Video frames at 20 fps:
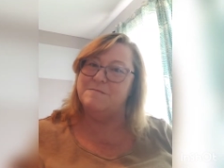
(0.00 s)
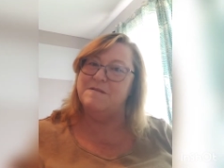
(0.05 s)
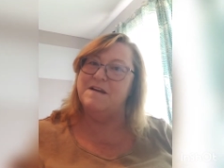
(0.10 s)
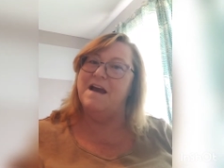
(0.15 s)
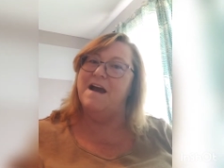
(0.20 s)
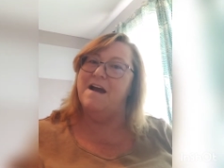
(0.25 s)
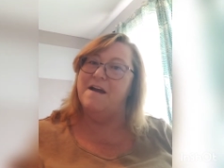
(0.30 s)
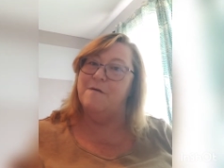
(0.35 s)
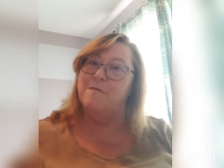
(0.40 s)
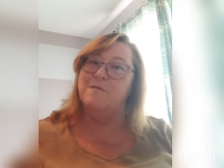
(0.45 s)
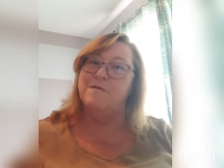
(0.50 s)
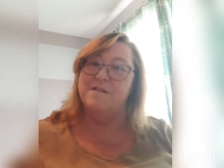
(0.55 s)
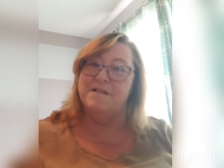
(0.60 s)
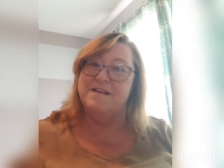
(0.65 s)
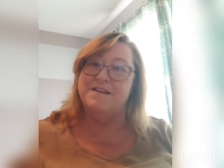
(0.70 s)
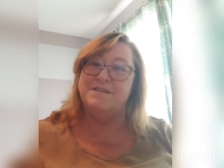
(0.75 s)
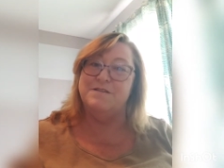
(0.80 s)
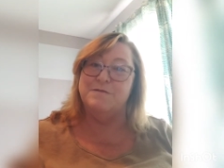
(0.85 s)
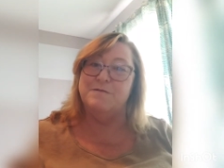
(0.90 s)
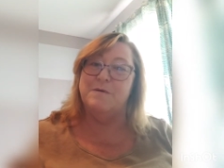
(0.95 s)
me, I
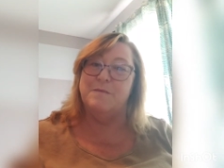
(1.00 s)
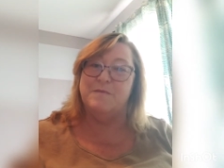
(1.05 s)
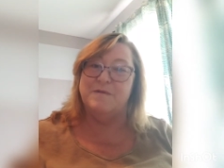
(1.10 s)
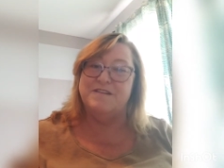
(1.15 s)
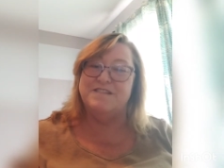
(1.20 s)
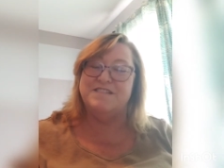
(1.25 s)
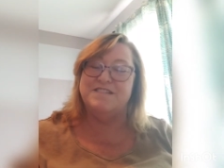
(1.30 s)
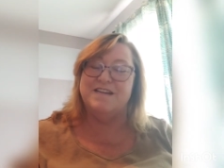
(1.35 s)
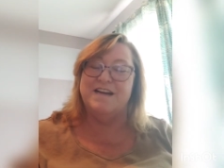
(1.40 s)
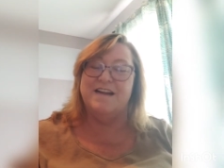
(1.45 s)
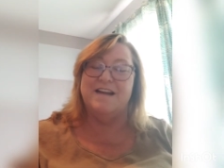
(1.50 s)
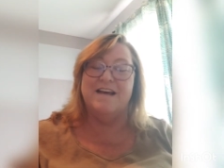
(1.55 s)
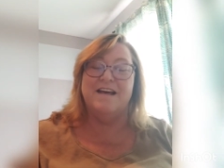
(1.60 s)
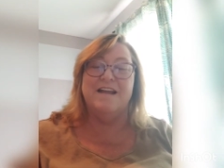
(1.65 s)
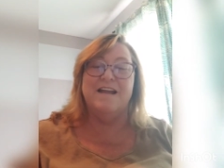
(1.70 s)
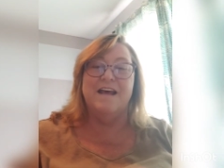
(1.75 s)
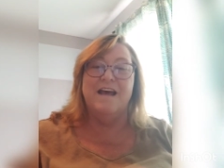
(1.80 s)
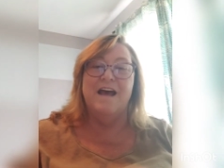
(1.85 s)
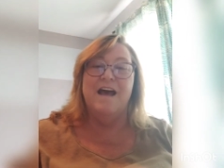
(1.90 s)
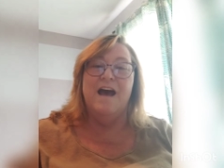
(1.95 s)
really do appreciate it.
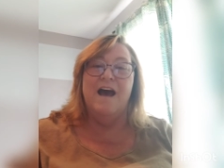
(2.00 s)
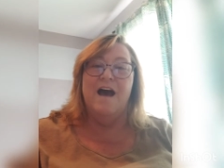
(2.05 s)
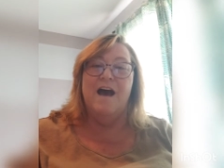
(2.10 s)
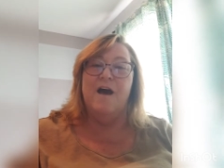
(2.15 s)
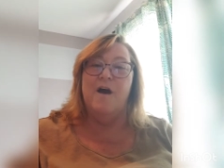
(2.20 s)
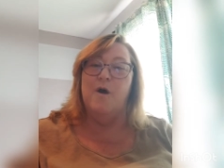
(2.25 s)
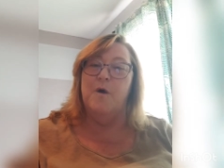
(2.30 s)
I